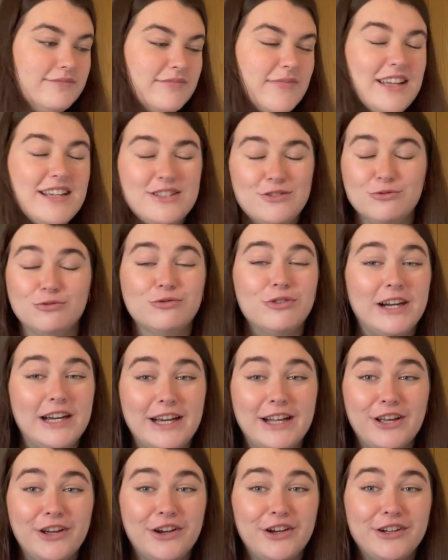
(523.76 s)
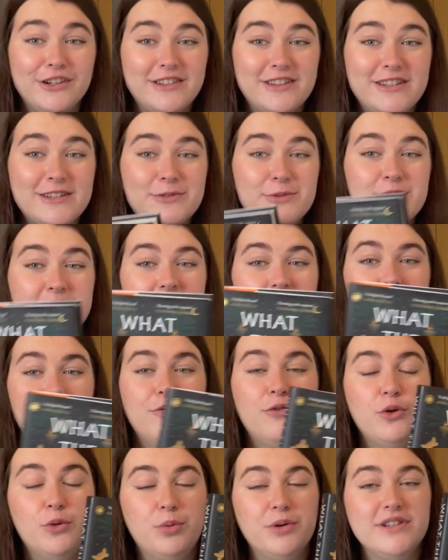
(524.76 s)
It's really good. This was like a
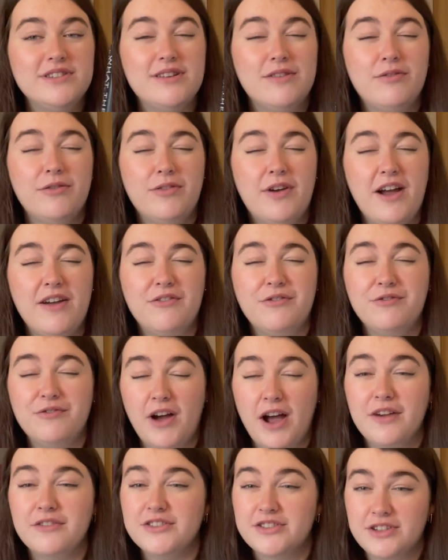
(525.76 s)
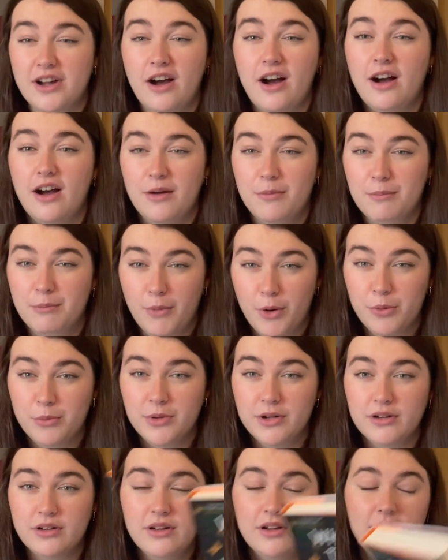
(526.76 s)
4.75 5-star
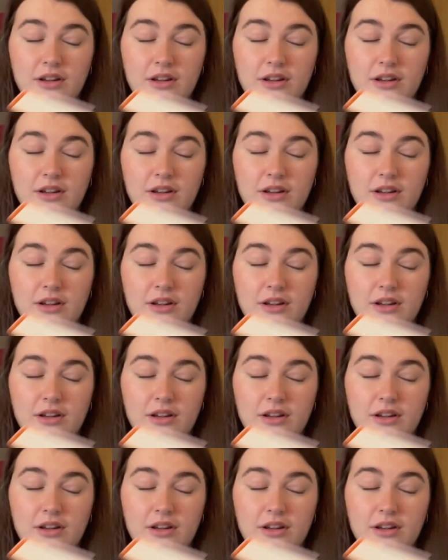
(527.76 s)
moment.